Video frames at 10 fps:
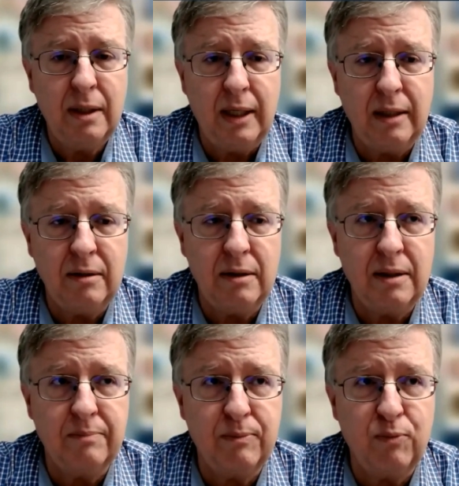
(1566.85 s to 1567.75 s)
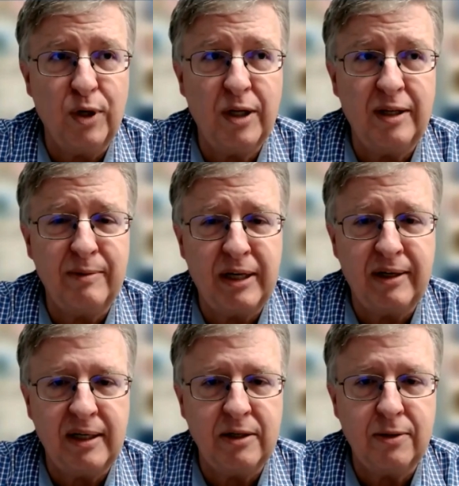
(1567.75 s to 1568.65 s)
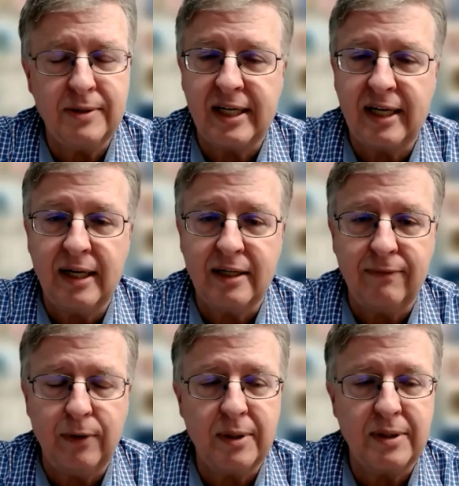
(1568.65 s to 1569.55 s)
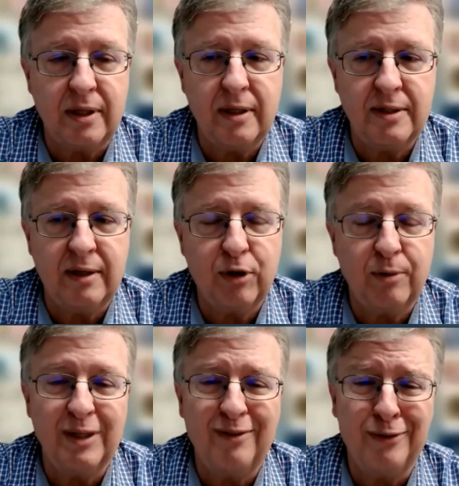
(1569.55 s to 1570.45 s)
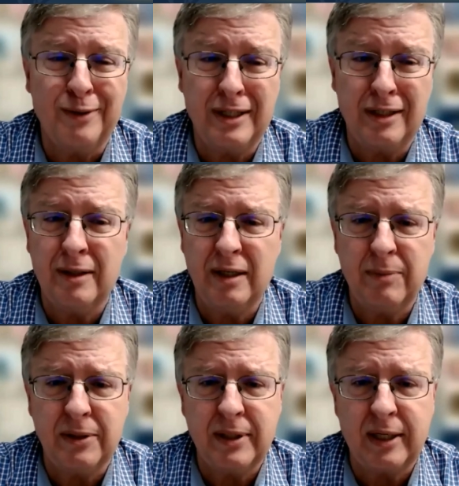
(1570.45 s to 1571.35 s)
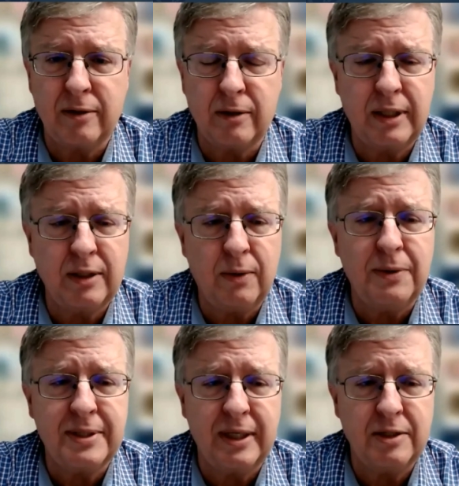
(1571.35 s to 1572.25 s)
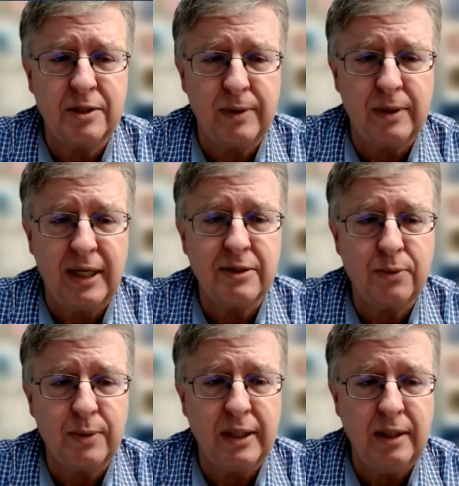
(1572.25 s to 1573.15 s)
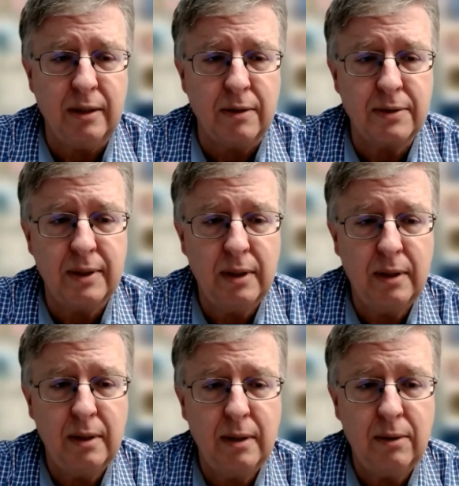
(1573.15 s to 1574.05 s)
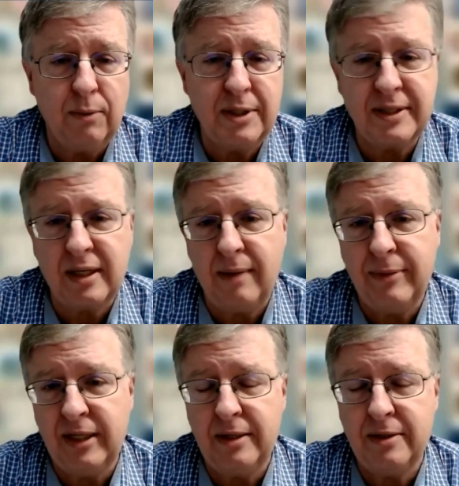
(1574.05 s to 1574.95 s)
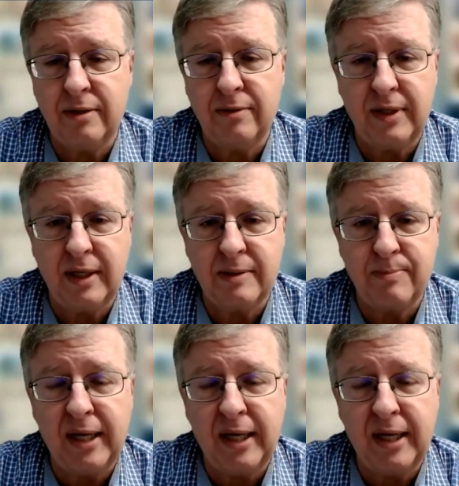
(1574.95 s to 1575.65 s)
And one of the issues that I like to focus on is the improvement in fertility and particularly in Holsteins over the last 20 years, which is a combination of things.